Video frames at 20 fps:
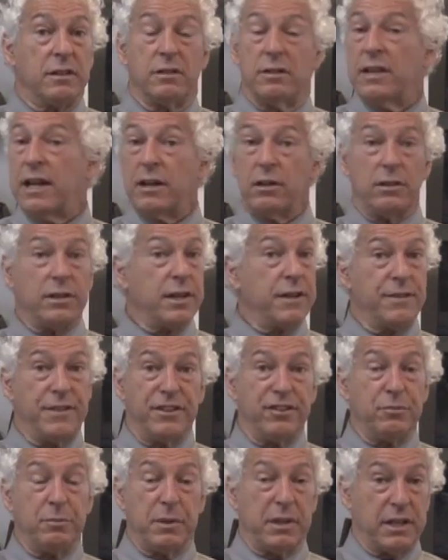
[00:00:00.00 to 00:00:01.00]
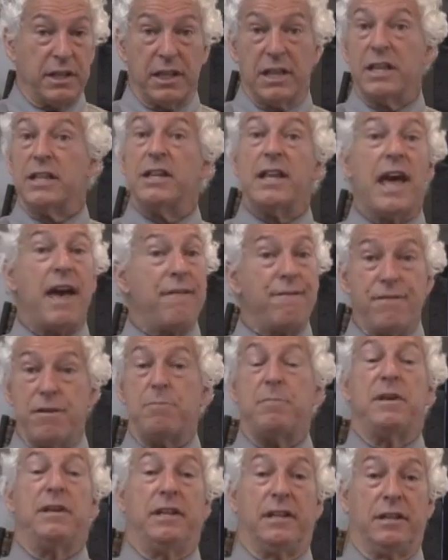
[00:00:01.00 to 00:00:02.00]
Not only in this meeting, in
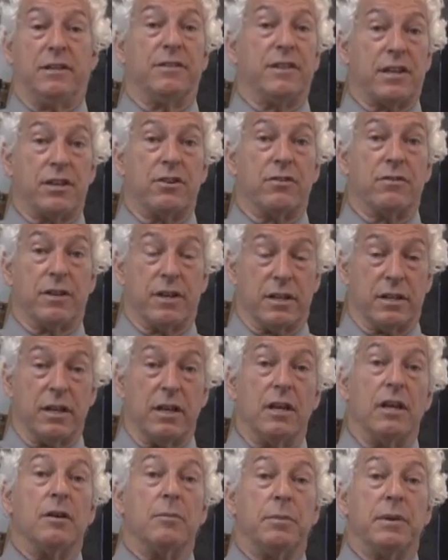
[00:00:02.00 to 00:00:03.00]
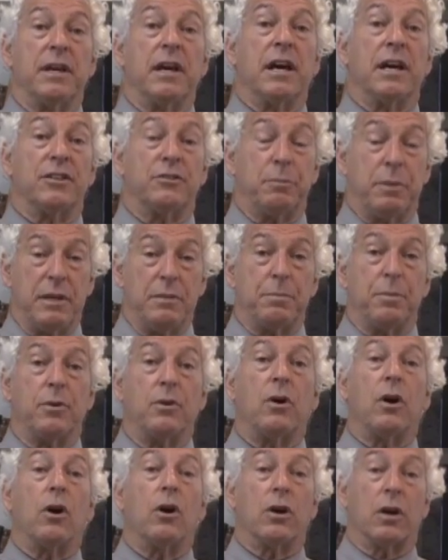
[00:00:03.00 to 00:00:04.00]
every meeting that you're in, because
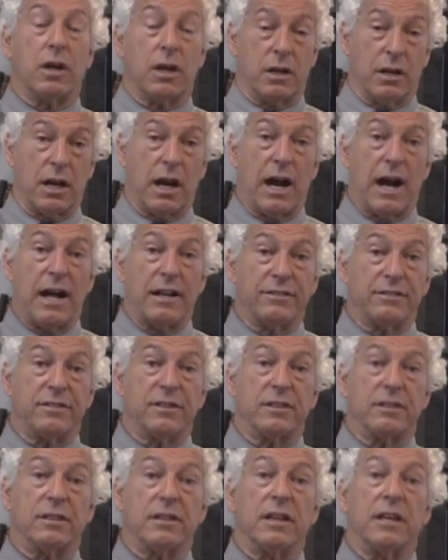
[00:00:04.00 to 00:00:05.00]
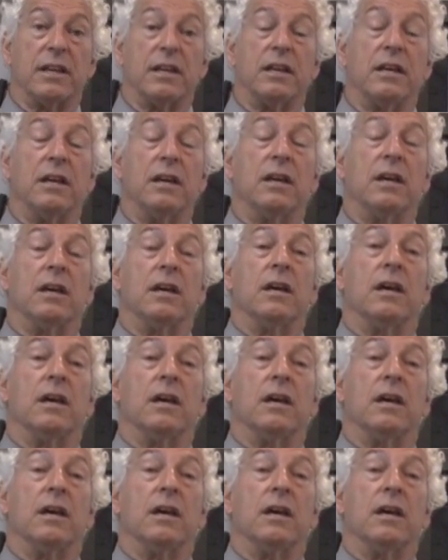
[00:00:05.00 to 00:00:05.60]
people are constantly